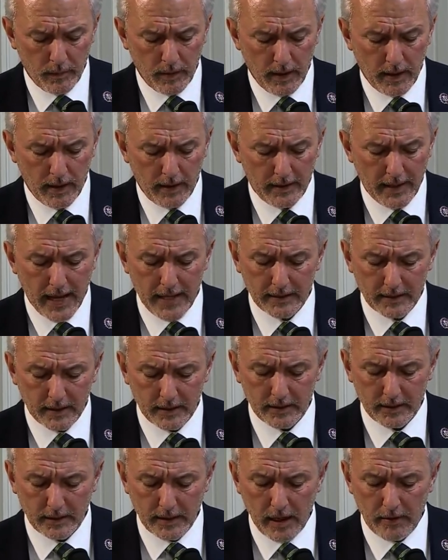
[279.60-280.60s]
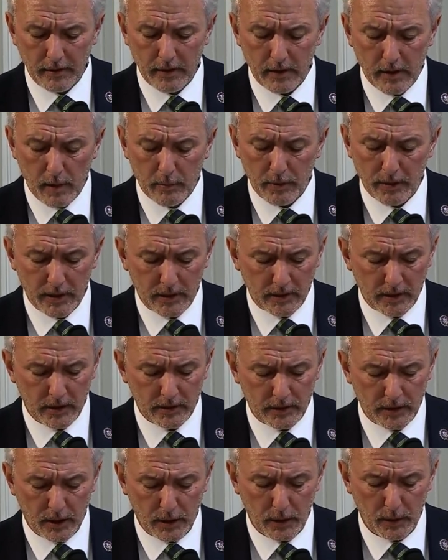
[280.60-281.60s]
That is an astounding number, and it doesn't
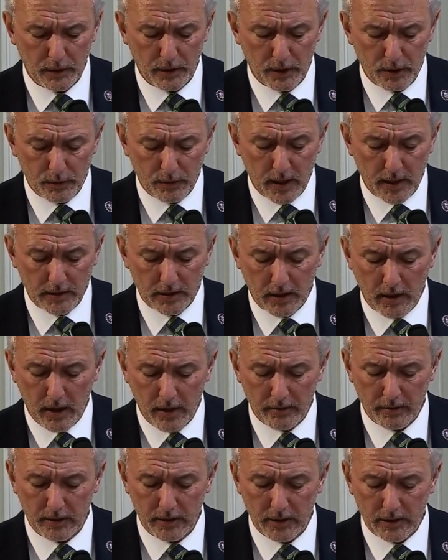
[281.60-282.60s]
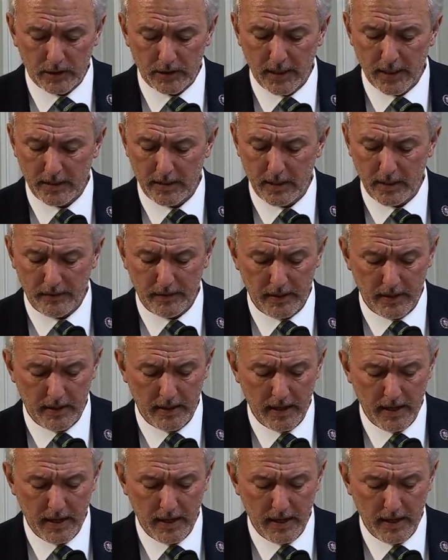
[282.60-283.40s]
include the drugs and other illicit activity